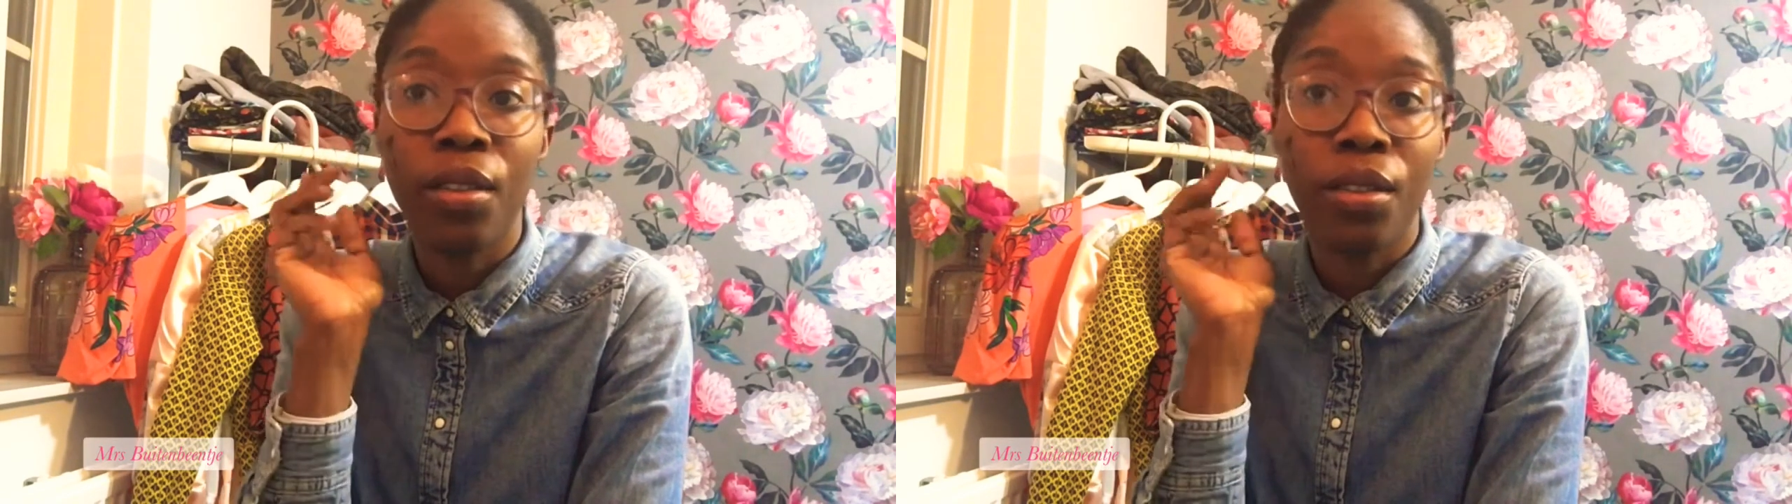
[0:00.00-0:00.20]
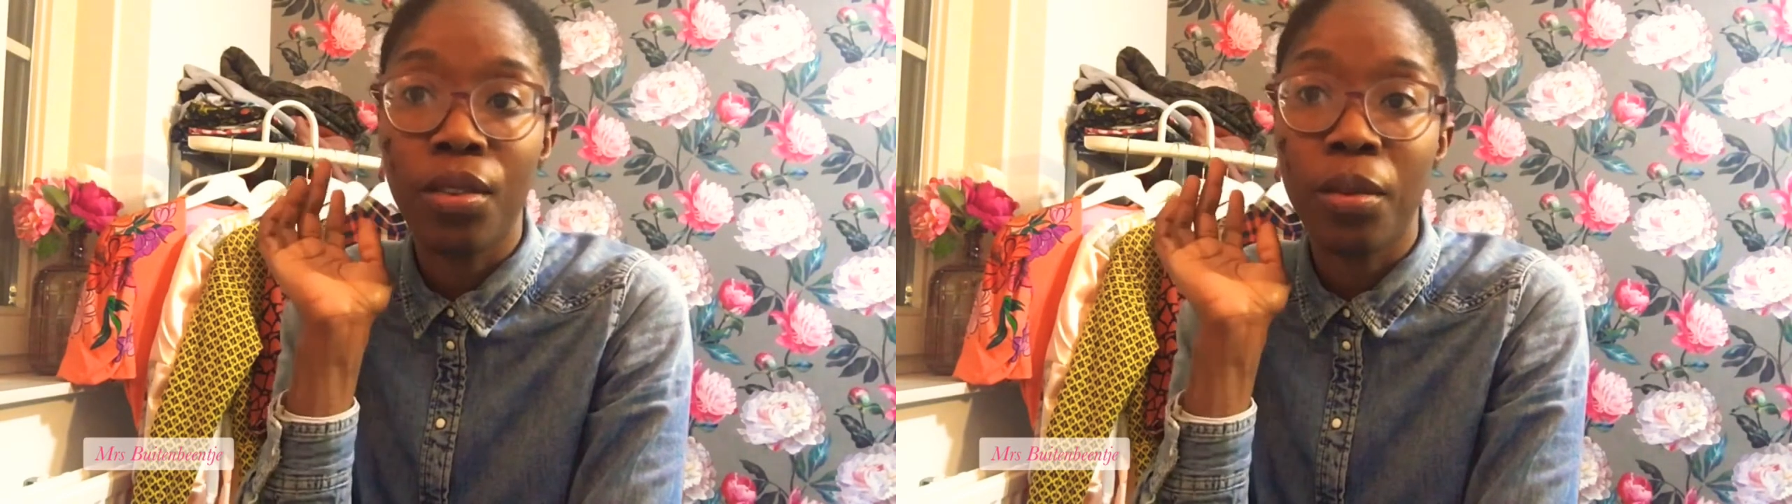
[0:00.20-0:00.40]

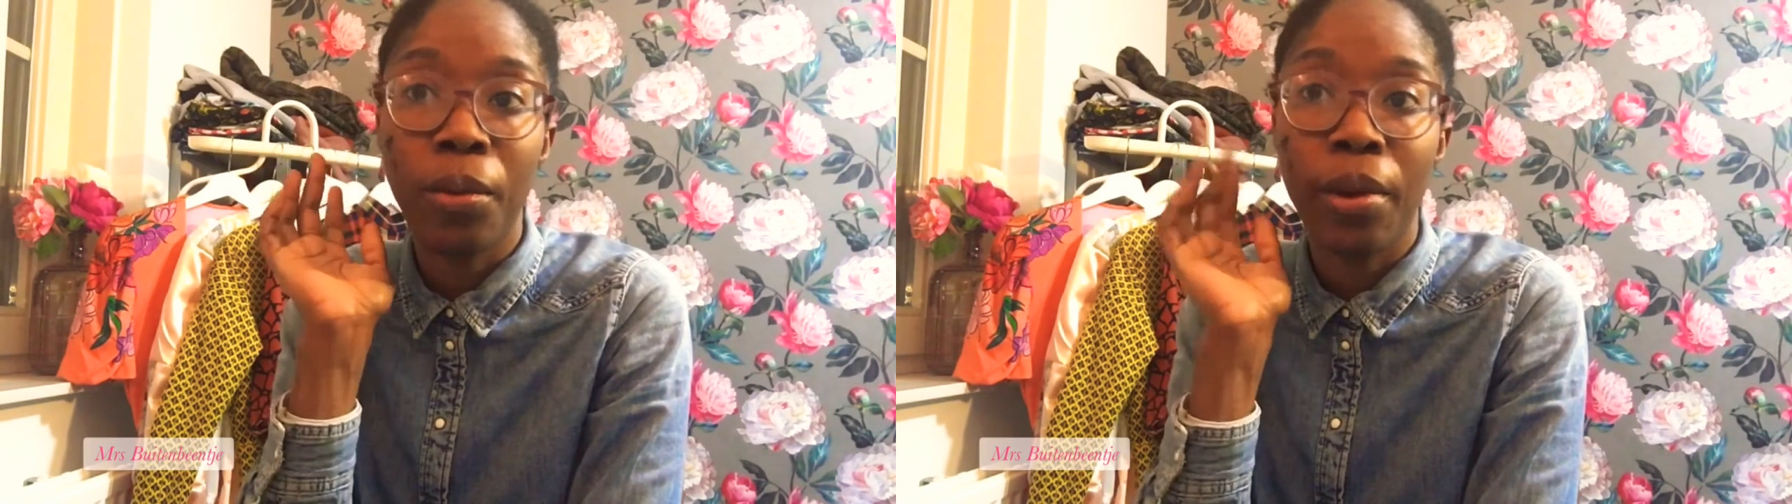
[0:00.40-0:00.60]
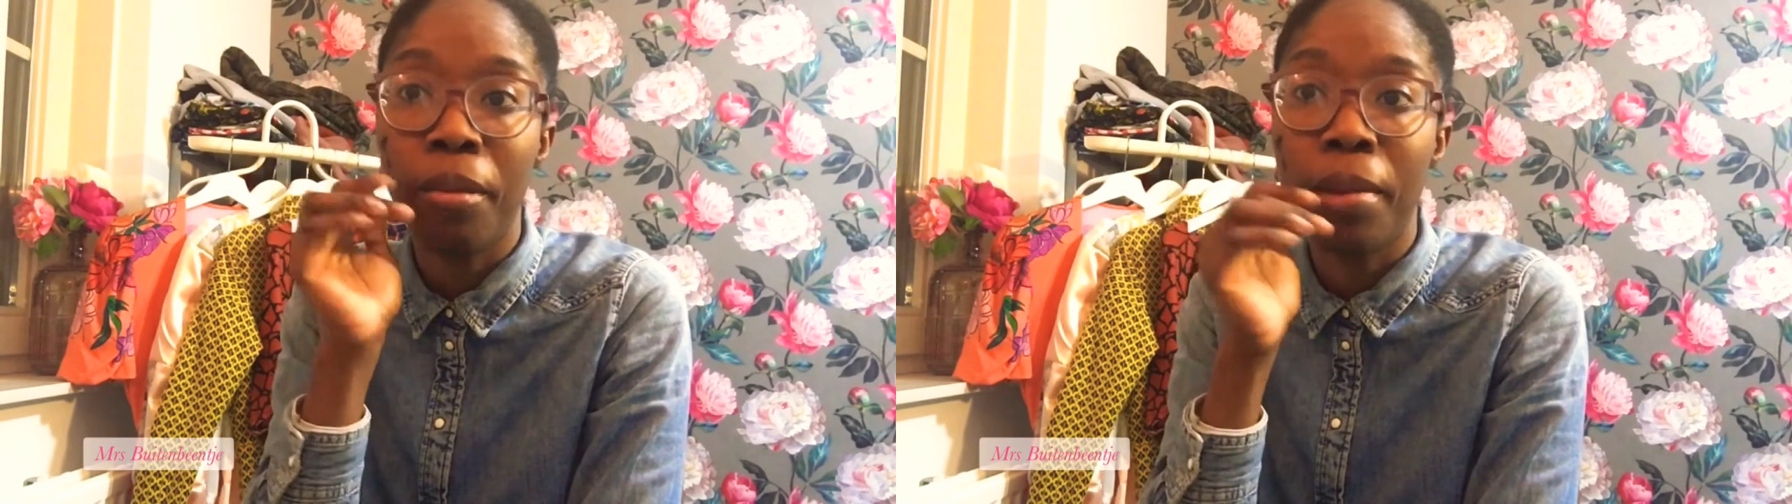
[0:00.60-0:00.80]
somewhere
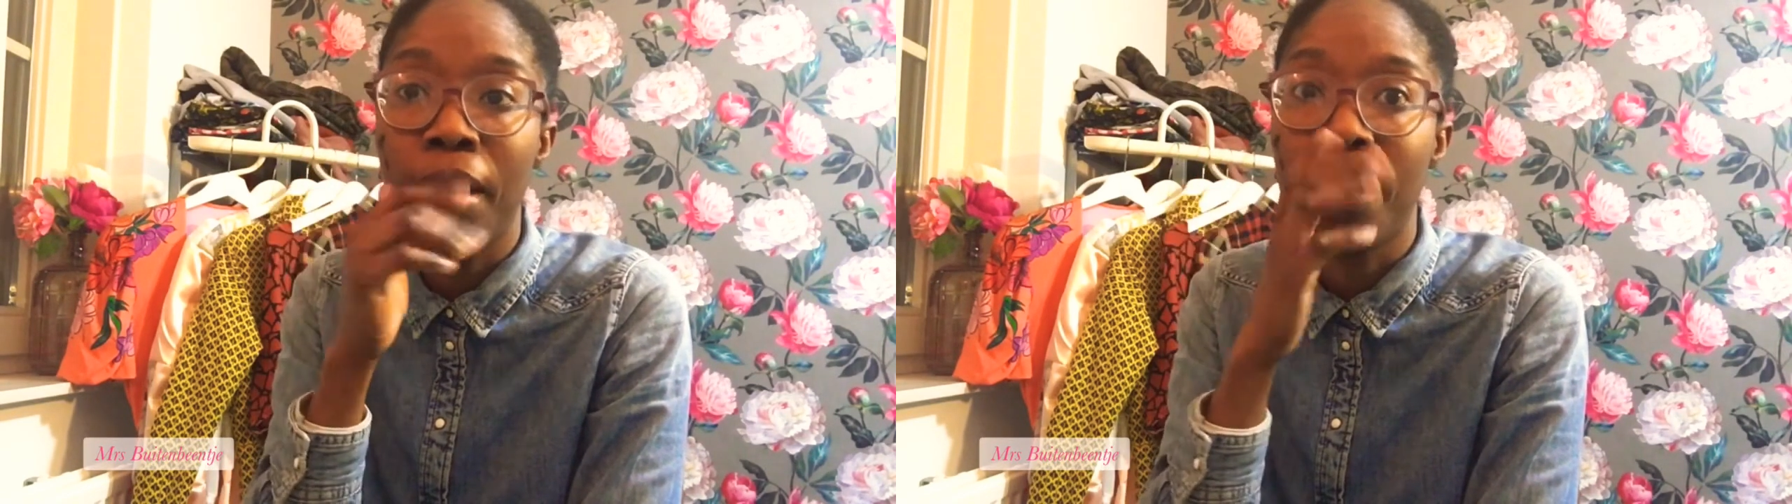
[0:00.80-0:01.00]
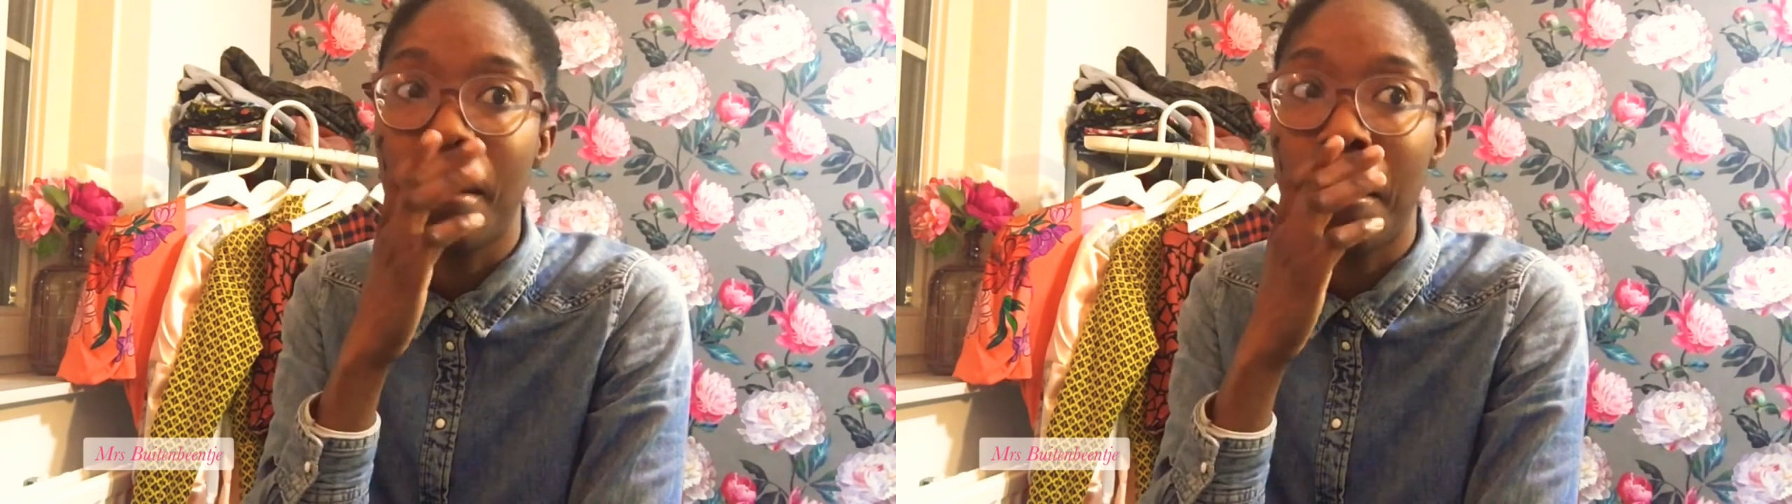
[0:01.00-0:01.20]
in the back
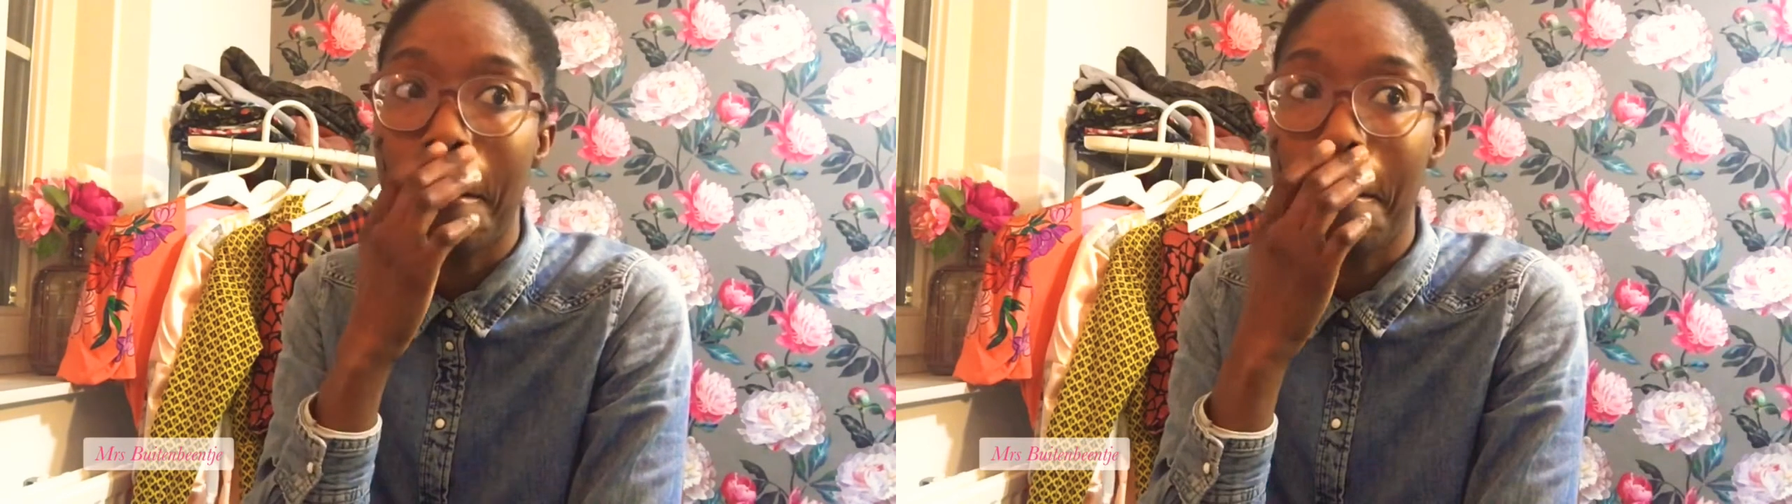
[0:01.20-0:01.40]
there.